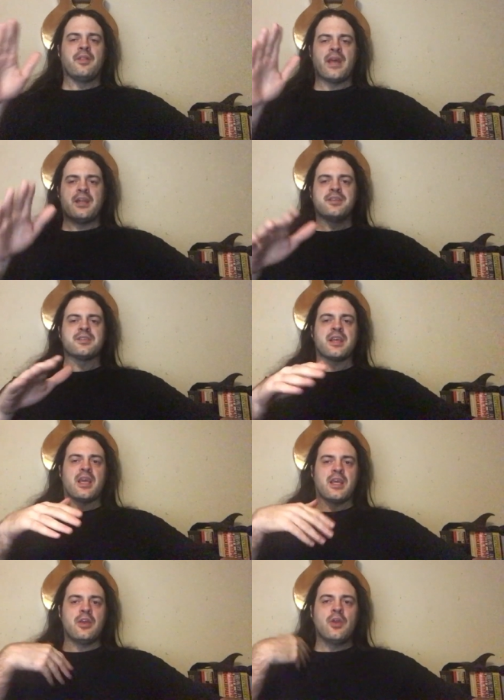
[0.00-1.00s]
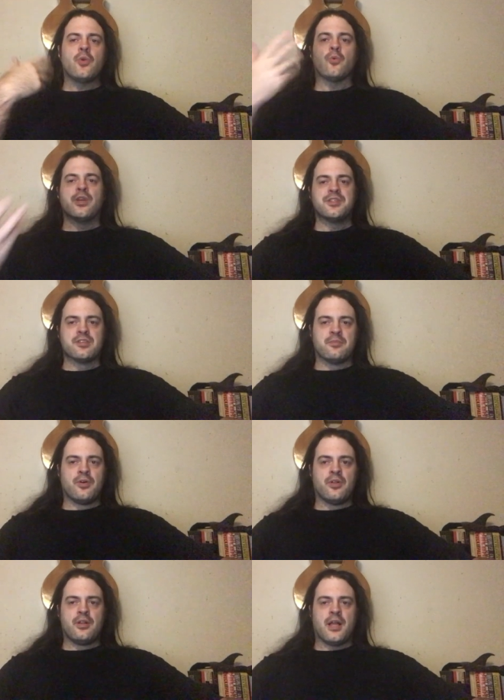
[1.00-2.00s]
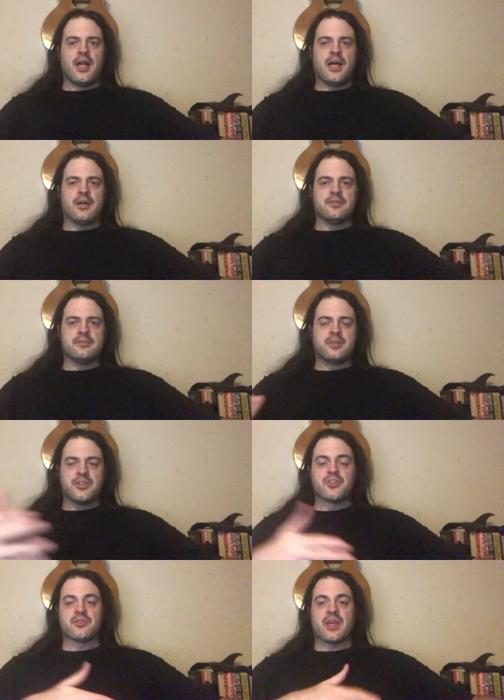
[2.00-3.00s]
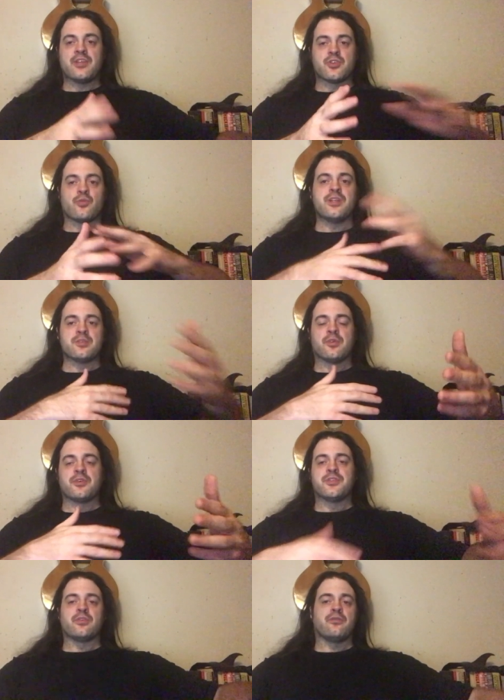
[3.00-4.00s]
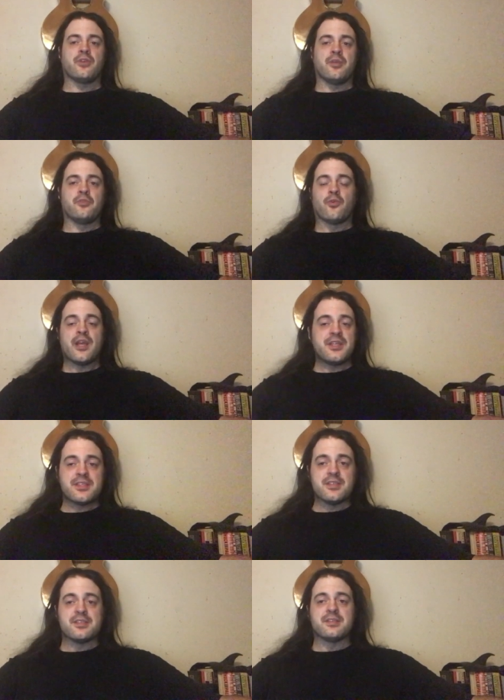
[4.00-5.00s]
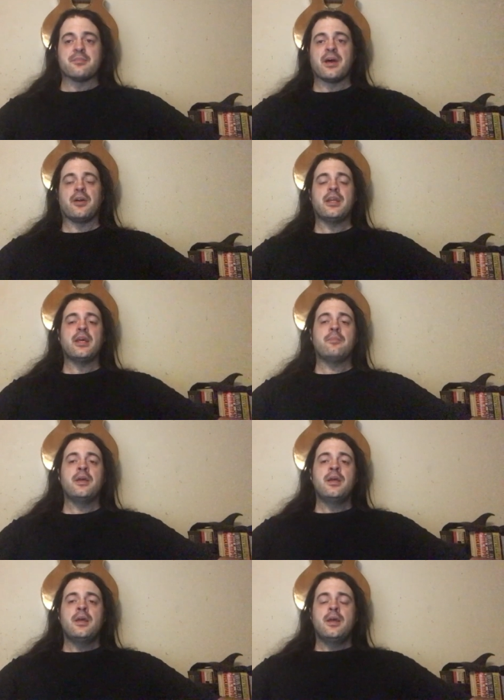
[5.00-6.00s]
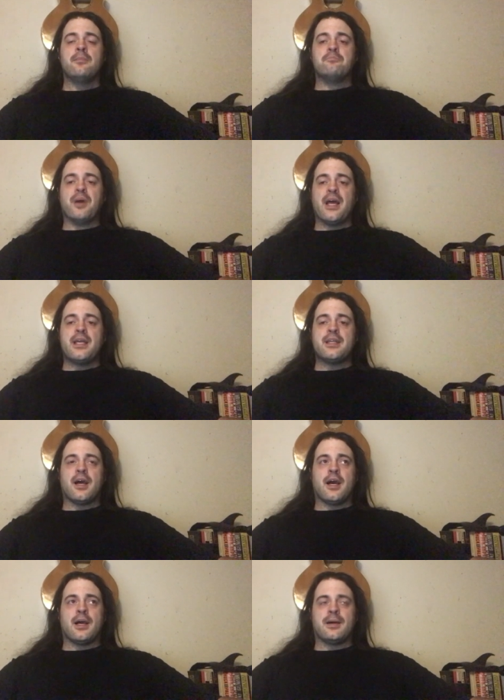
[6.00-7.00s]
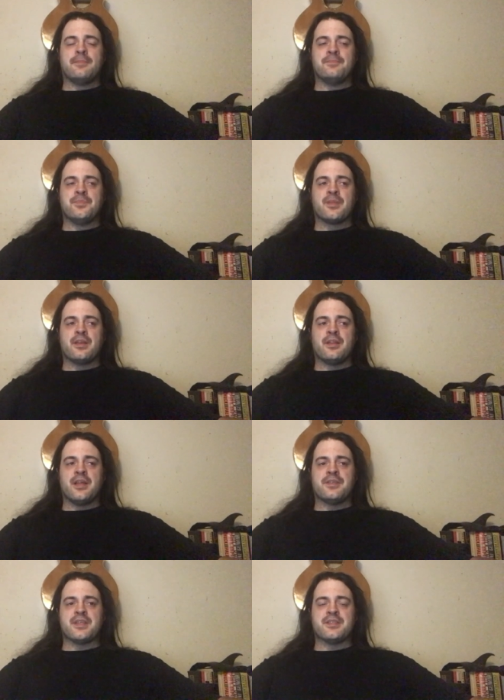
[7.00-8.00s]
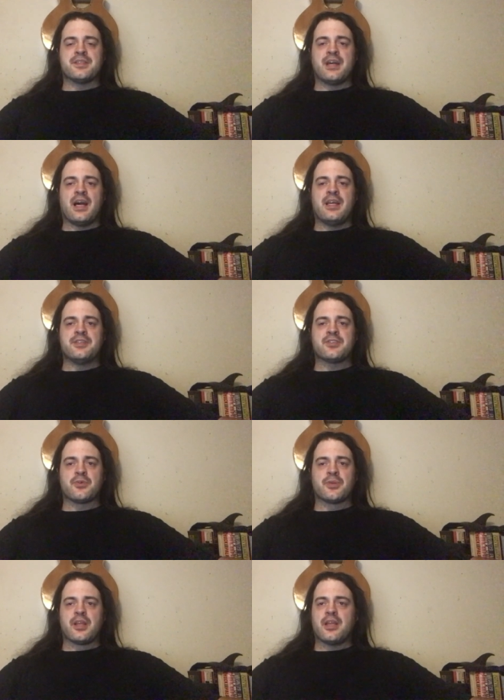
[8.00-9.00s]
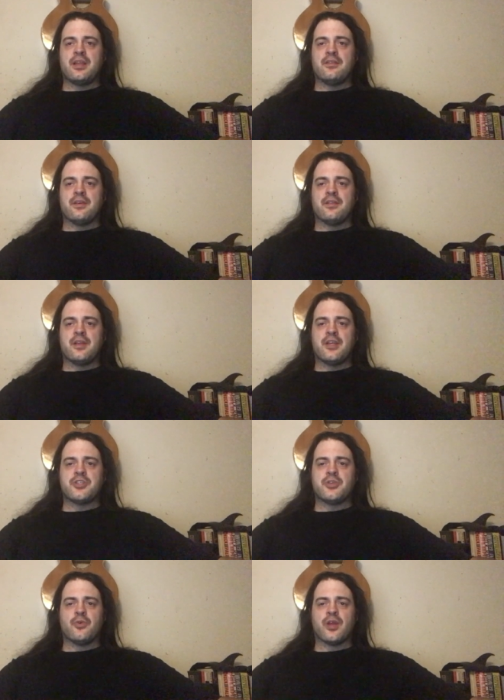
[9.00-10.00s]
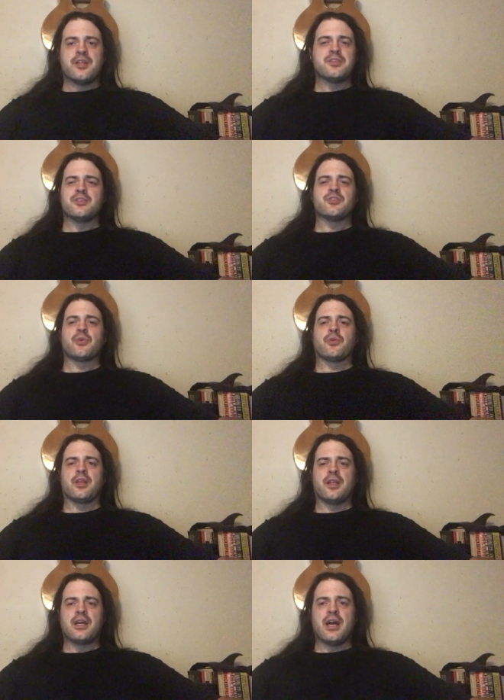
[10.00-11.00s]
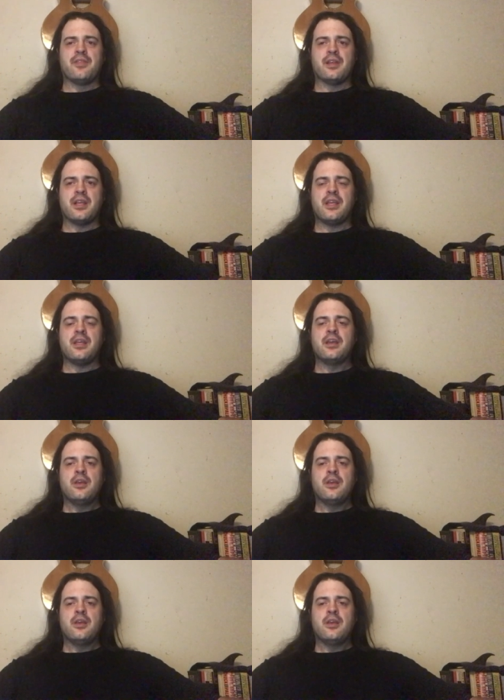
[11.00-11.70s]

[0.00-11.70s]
and that is a reasonable uh, cons- that is a reasonable concern for him to raise since it's about him. But um, it's it's not it's certainly the the issue raised is certainly not that he